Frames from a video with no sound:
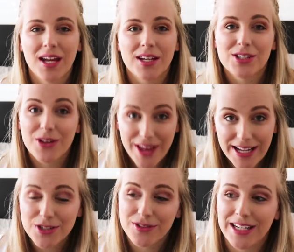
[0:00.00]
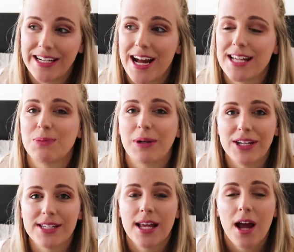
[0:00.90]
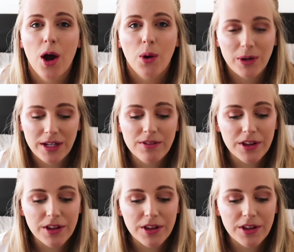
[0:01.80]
So that's really nice, because one of